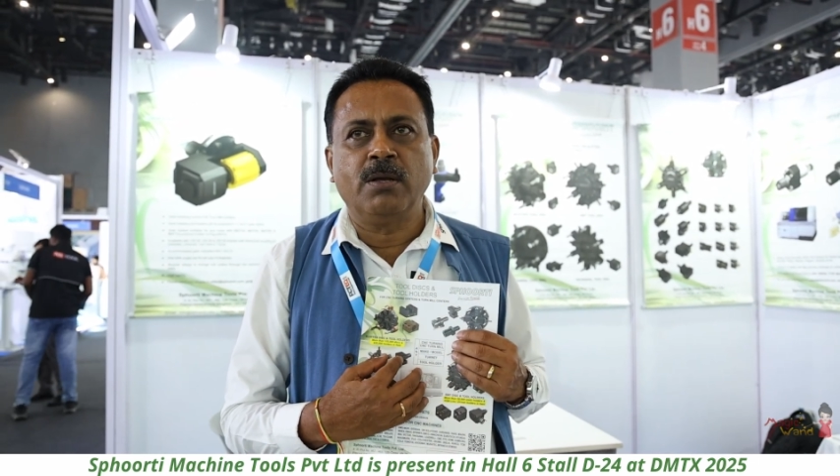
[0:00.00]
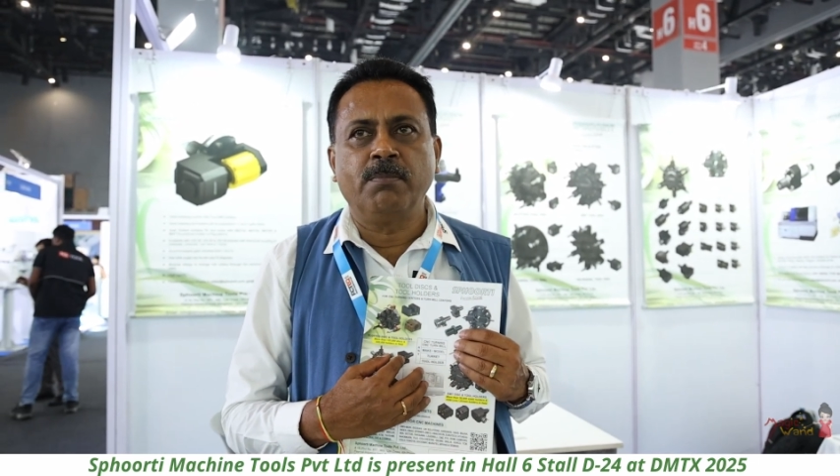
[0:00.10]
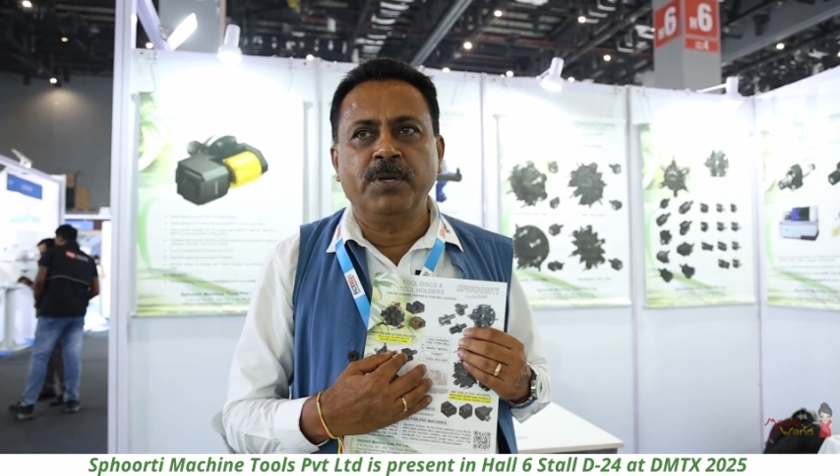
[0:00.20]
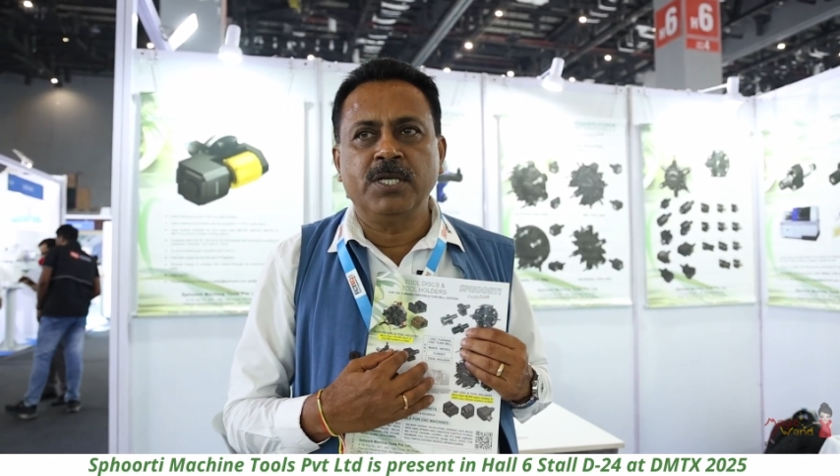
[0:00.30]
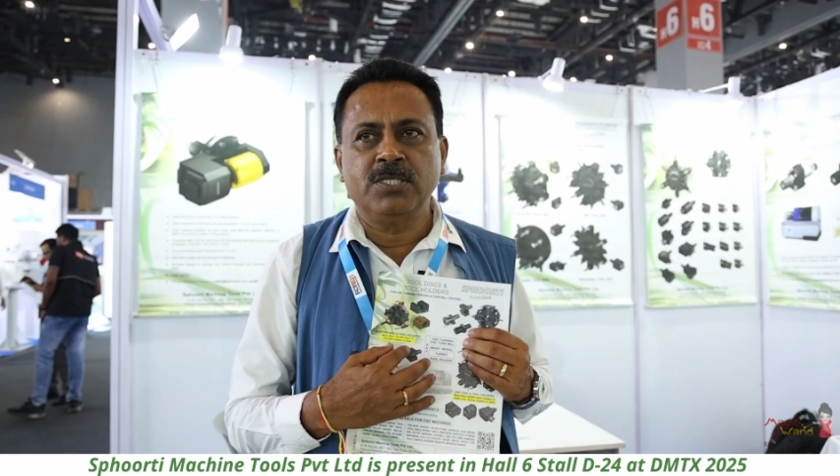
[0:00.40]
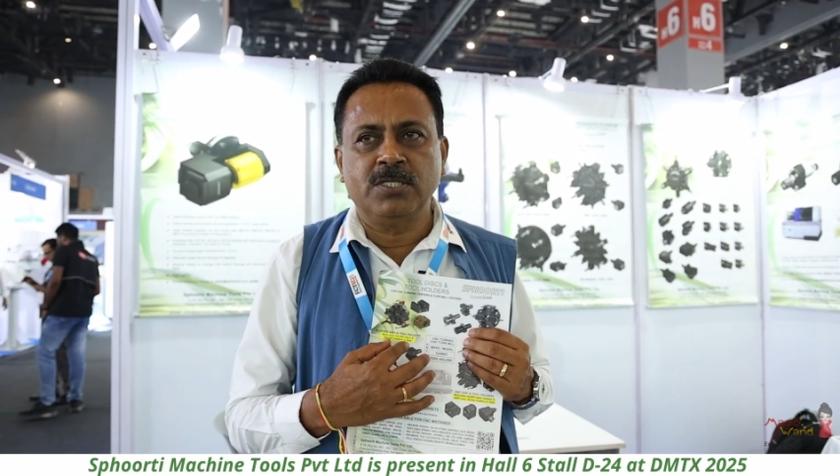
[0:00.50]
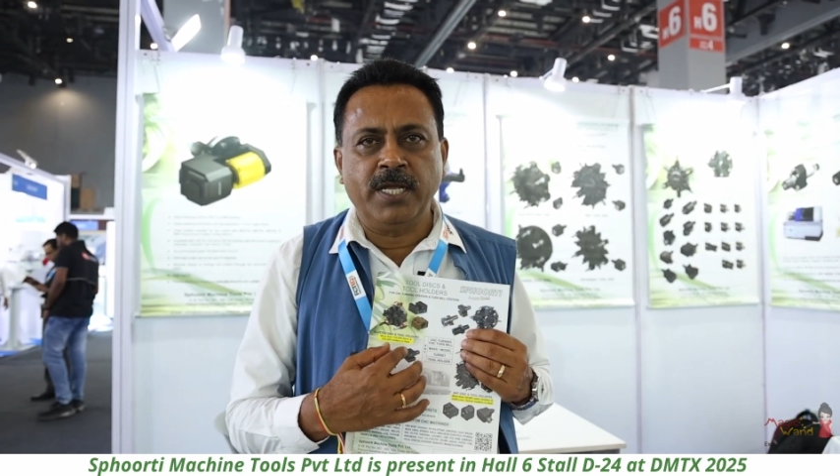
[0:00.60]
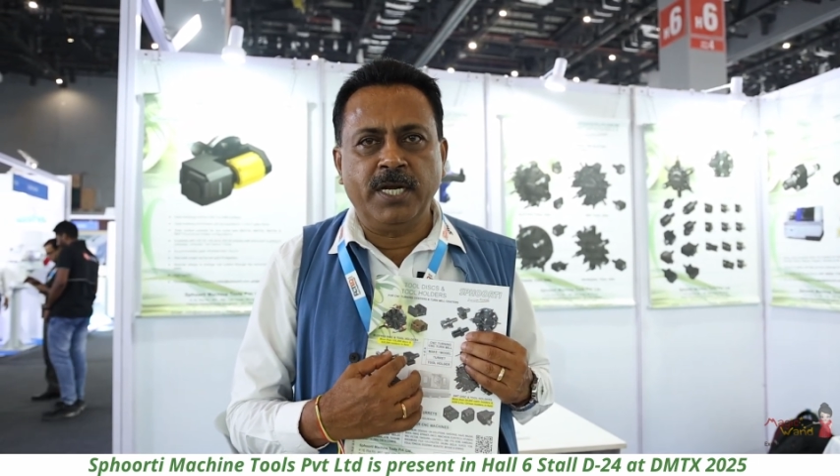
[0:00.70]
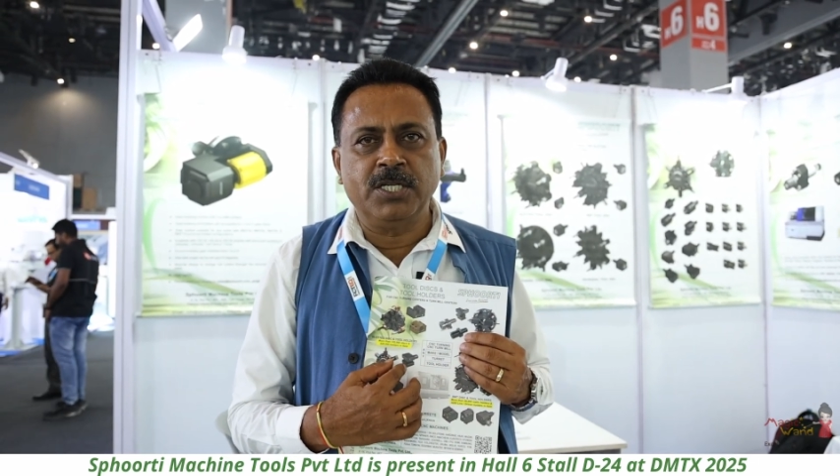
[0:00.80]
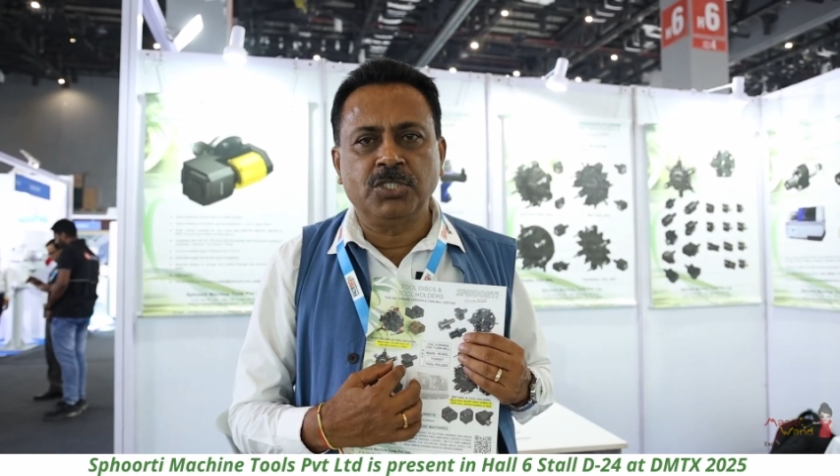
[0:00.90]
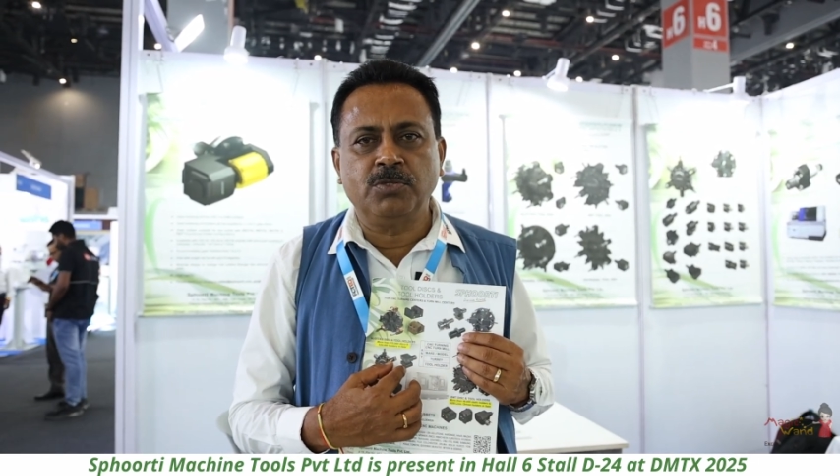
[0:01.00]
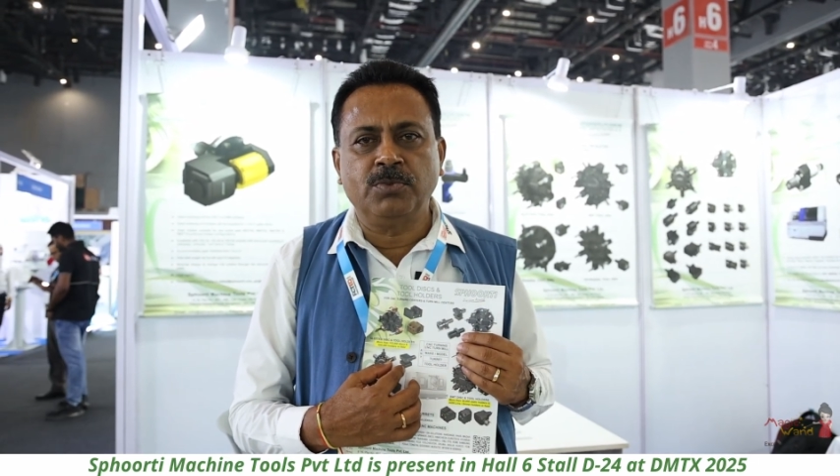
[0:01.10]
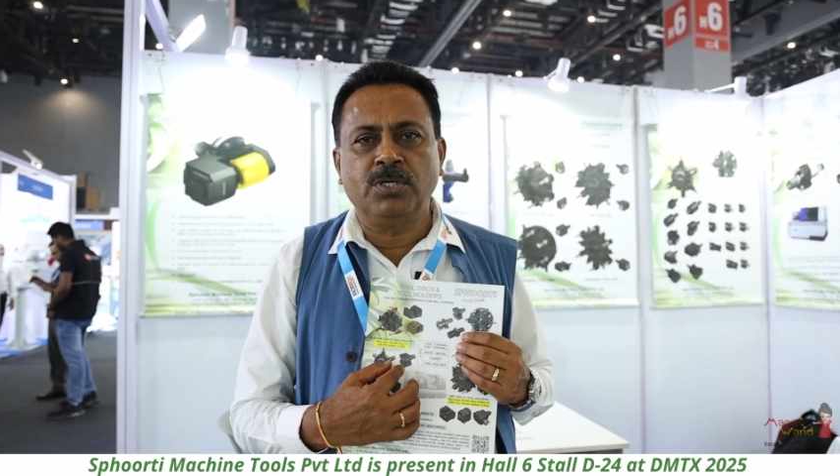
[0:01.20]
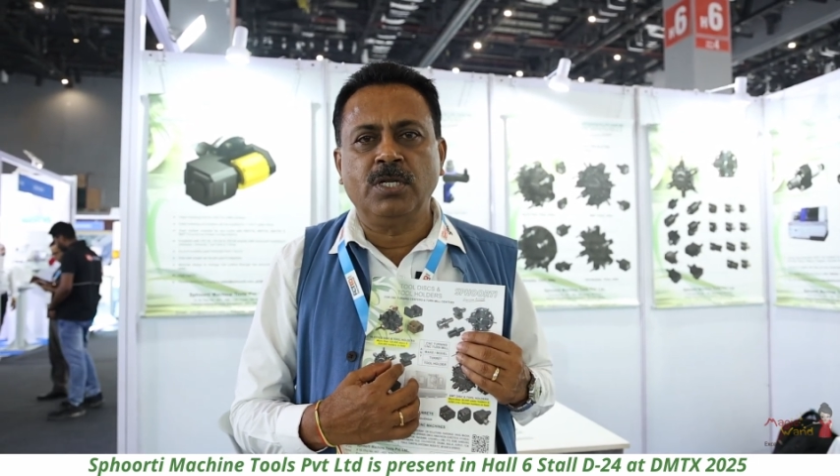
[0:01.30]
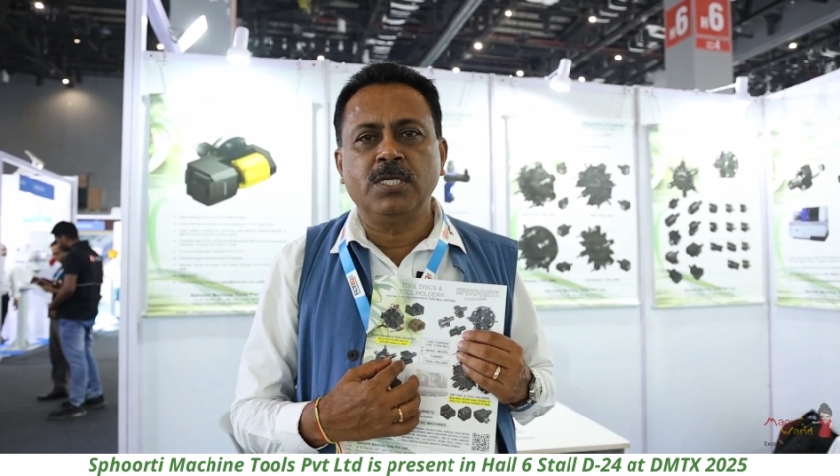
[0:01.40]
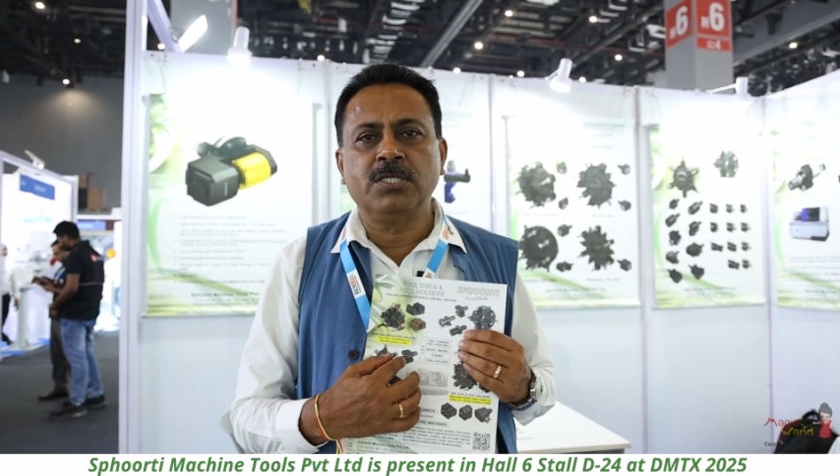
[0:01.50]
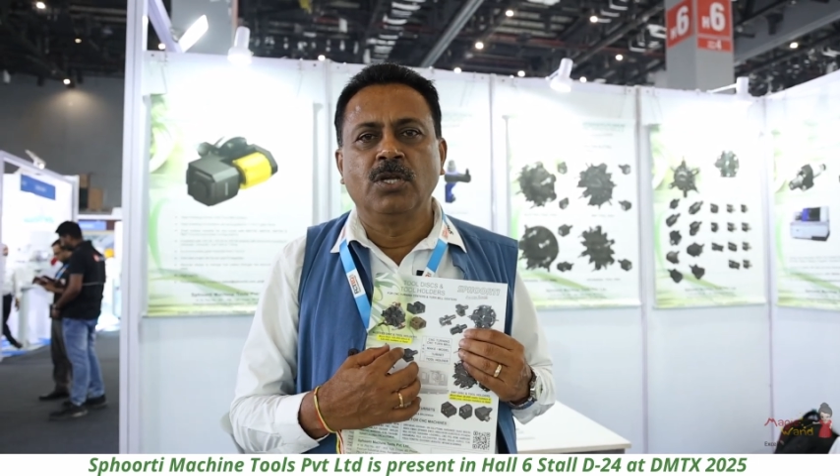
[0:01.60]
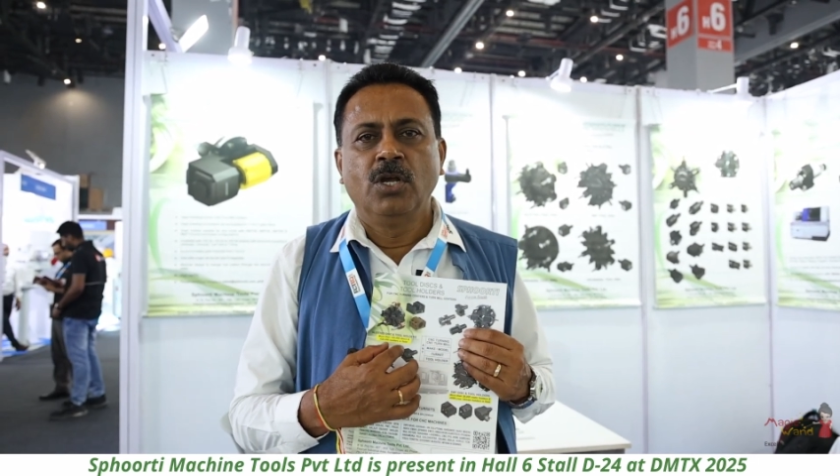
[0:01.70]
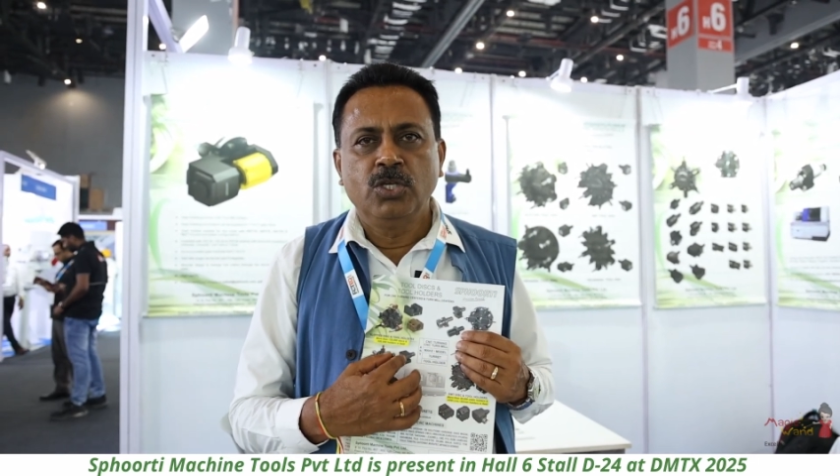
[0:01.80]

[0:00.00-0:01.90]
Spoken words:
companies, their distributors,